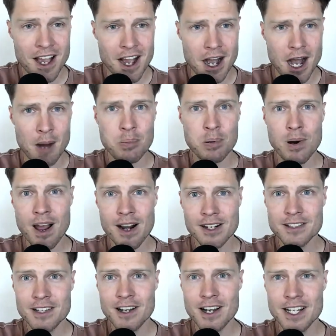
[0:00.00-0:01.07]
A product
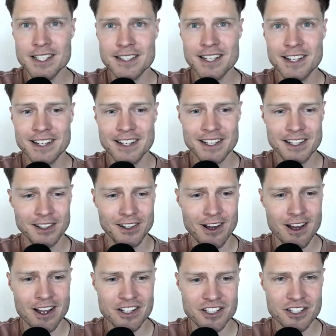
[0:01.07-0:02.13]
hunt
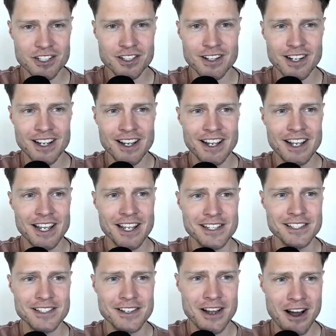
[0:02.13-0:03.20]
launch is
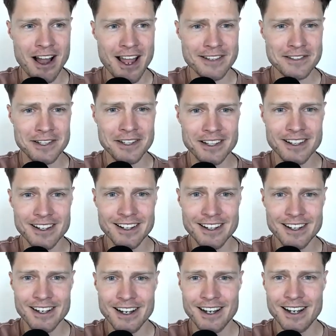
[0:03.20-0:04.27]
not
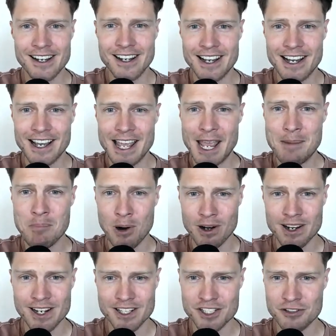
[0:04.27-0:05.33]
a
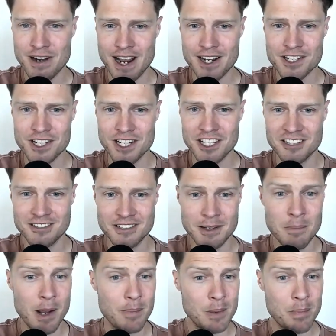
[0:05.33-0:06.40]
marketing strategy. It
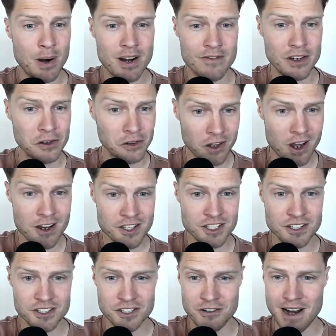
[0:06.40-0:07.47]
might be part of your launch
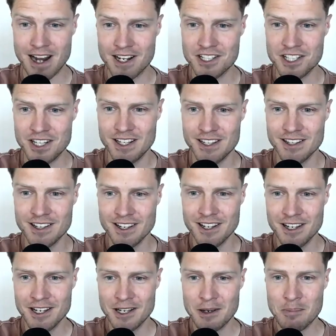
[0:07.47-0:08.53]
strategy,
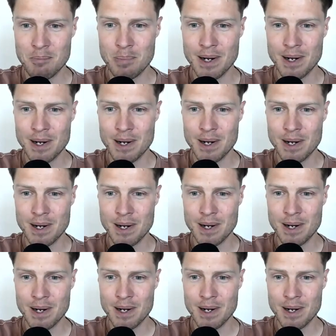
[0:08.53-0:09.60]
but it's not
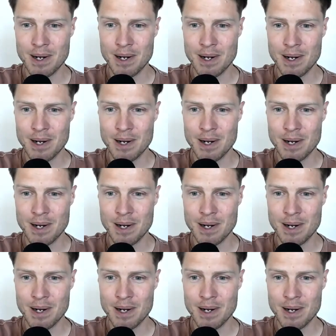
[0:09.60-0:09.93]
a marketing